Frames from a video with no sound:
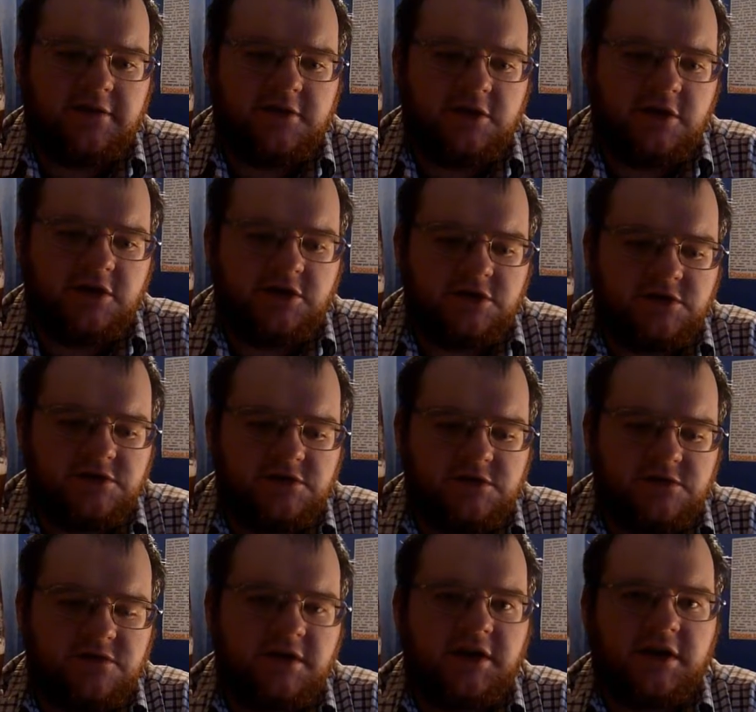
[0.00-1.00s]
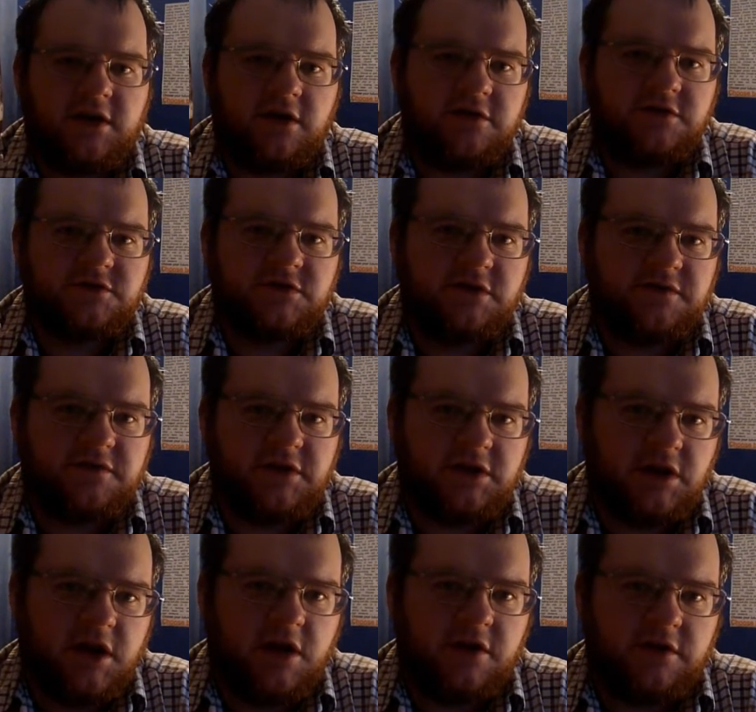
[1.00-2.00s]
If you're not used to drinking other stuff
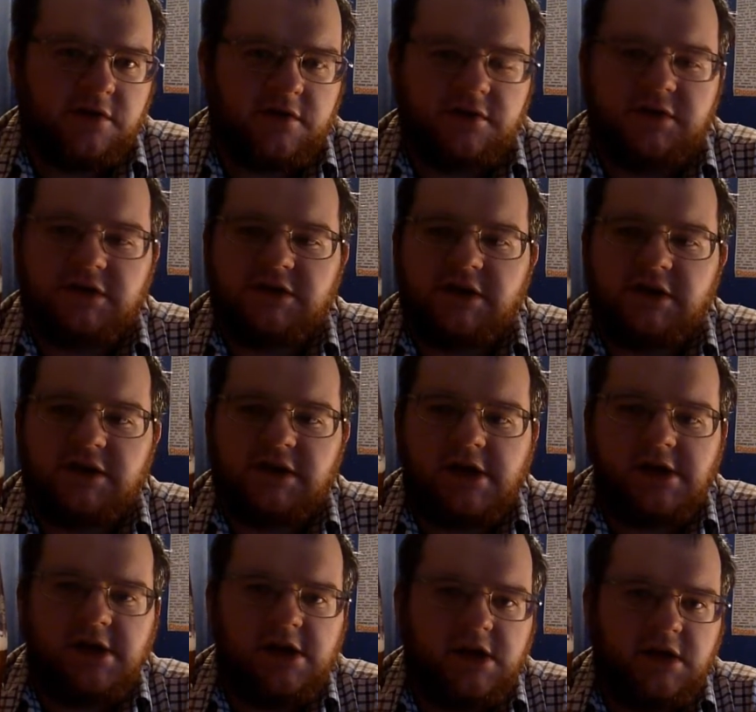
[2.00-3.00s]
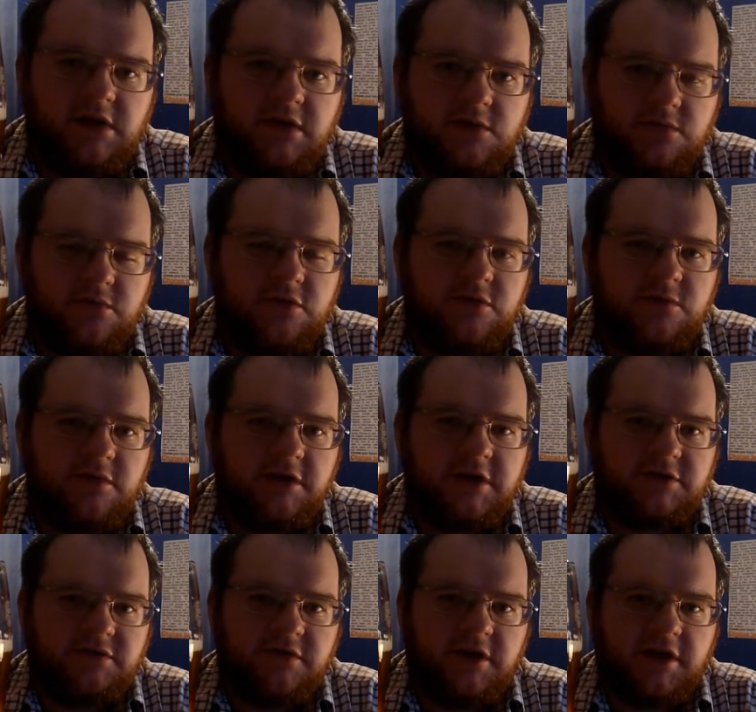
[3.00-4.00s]
than lager or things like that, you would want
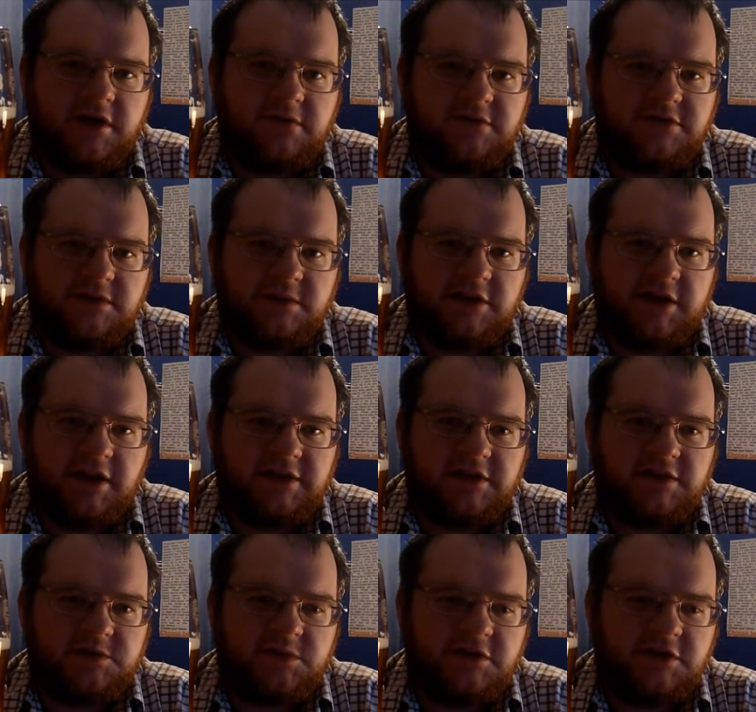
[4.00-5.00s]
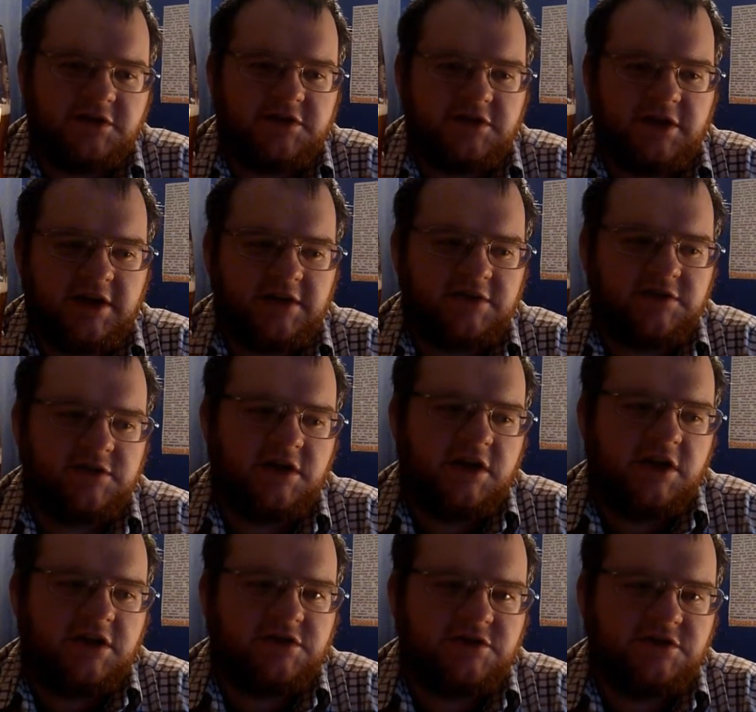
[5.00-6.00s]
to try it with something like this, because it has
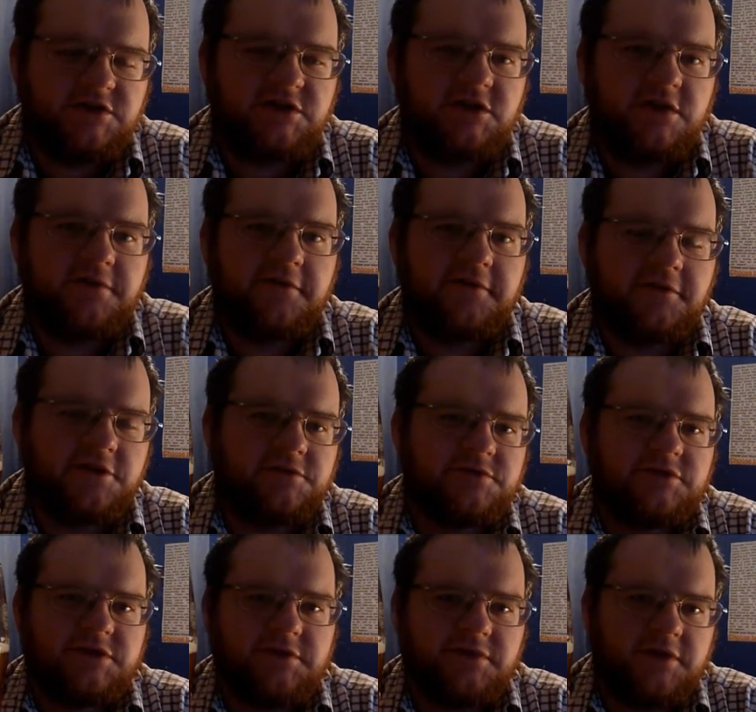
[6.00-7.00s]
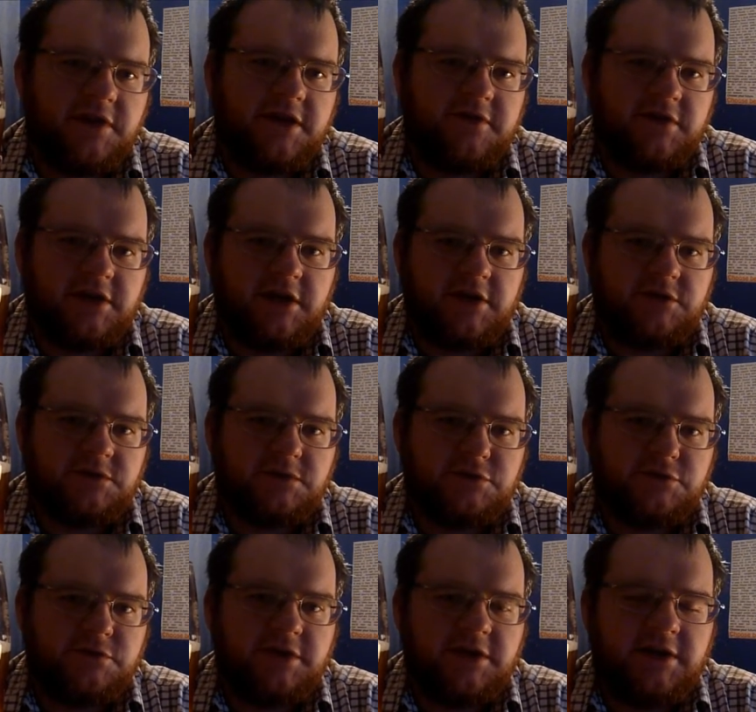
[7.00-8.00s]
just enough of an interesting flavor to get you
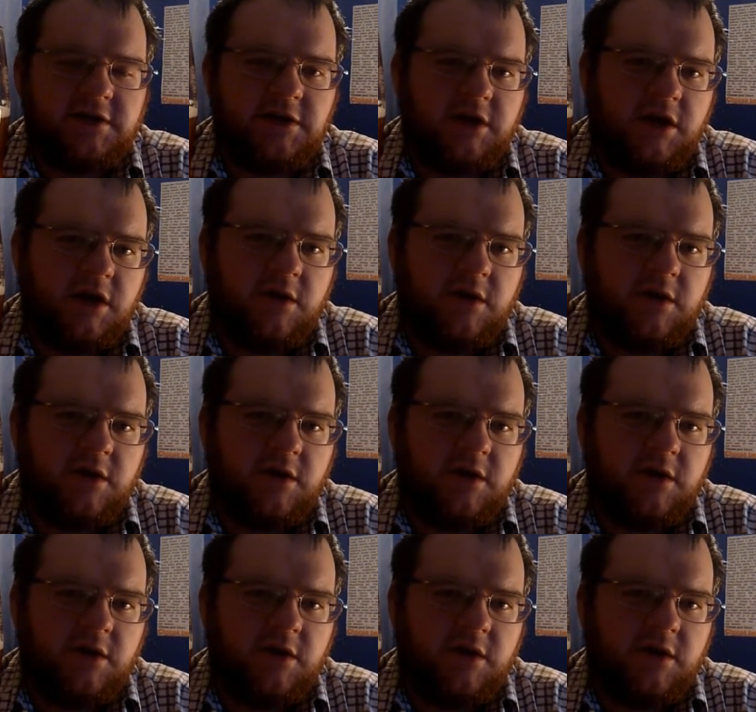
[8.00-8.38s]
intrigued,